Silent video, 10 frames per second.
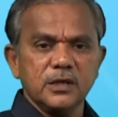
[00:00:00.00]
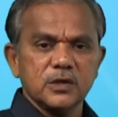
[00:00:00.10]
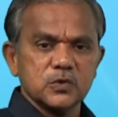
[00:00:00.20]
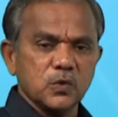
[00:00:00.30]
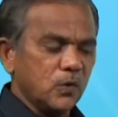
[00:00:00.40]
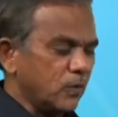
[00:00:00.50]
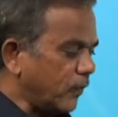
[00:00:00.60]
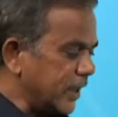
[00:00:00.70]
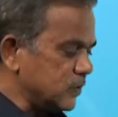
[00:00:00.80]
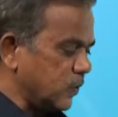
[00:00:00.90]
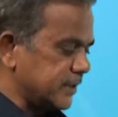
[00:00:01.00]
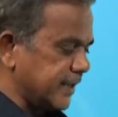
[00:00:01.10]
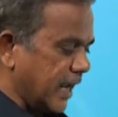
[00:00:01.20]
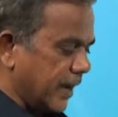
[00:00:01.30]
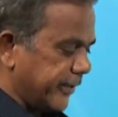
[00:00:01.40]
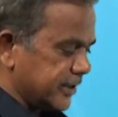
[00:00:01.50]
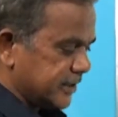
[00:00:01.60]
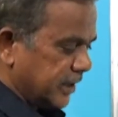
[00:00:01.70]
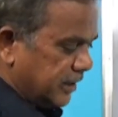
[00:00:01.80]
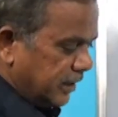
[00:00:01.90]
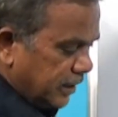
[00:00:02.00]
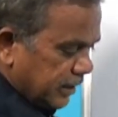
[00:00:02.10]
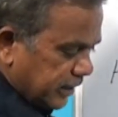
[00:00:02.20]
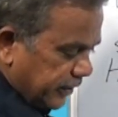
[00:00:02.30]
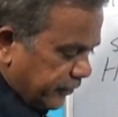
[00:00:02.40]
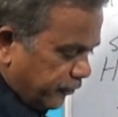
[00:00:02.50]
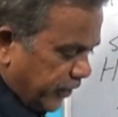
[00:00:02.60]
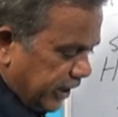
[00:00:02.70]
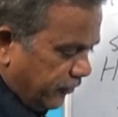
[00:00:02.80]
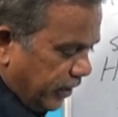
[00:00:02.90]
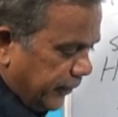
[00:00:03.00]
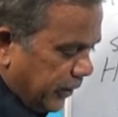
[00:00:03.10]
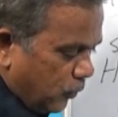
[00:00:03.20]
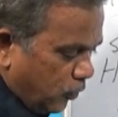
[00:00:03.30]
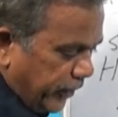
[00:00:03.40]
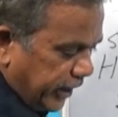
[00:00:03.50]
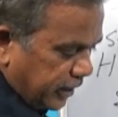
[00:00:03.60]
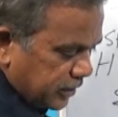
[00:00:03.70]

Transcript: So vice versa happens that the wind will be moving.